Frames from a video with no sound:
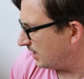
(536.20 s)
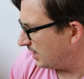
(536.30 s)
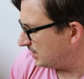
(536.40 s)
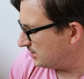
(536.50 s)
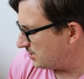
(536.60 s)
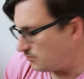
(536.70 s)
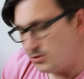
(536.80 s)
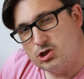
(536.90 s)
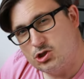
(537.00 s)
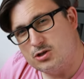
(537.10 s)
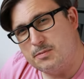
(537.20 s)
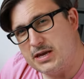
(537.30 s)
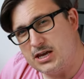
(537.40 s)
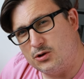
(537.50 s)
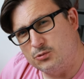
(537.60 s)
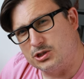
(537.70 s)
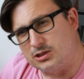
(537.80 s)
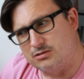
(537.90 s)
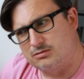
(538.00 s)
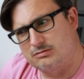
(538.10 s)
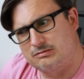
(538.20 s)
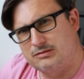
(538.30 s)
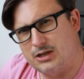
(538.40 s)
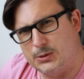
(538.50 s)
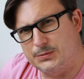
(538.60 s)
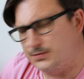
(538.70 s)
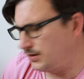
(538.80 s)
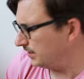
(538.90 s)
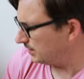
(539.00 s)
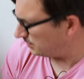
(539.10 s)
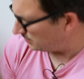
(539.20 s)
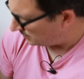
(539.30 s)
and we should be golden, hopefully.